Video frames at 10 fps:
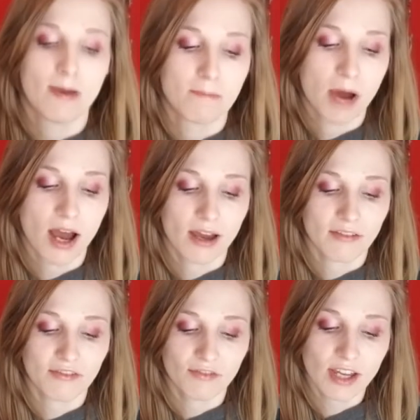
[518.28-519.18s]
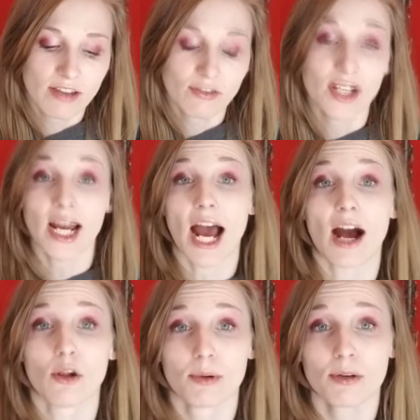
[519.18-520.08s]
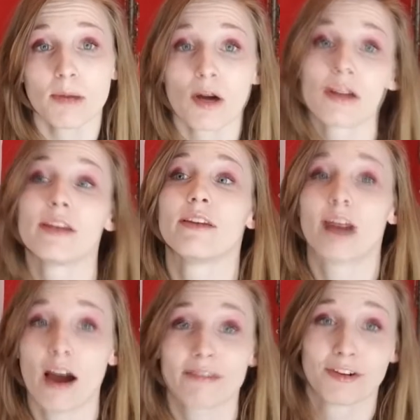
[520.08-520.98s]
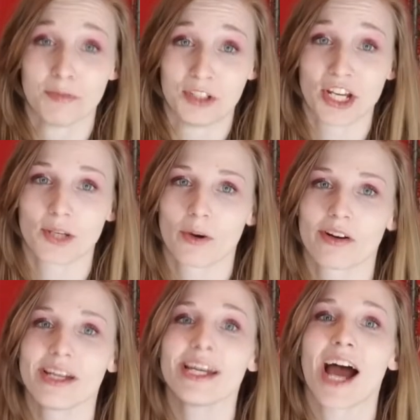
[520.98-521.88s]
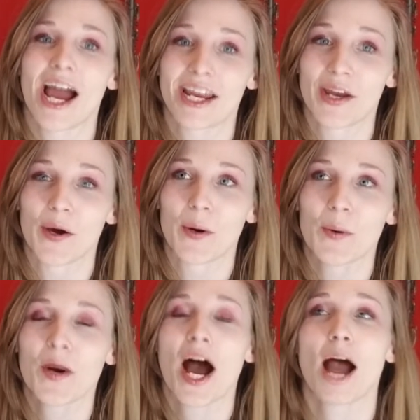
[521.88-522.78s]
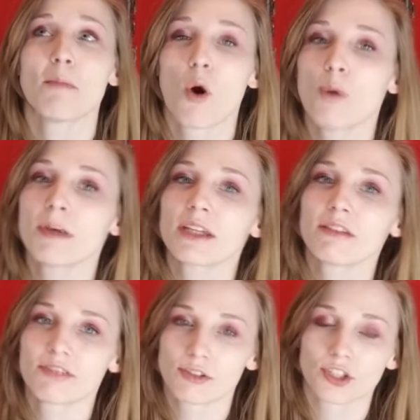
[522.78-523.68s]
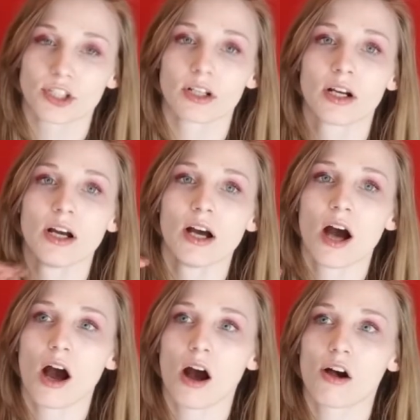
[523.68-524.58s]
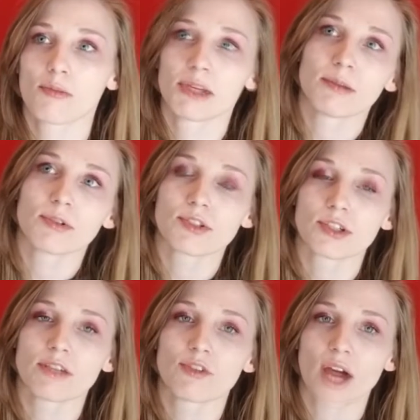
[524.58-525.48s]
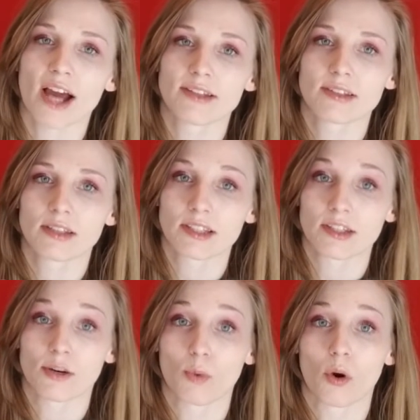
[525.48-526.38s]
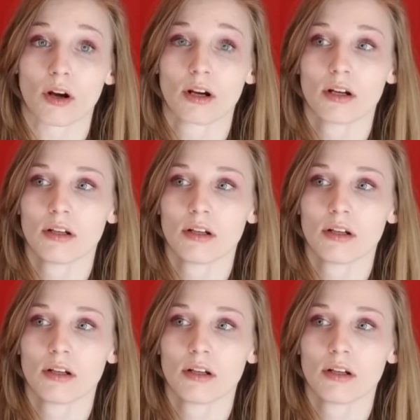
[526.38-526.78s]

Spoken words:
My favorite album, not from January, I know. I'm hoping in the future I'll be able to give you guys things that are more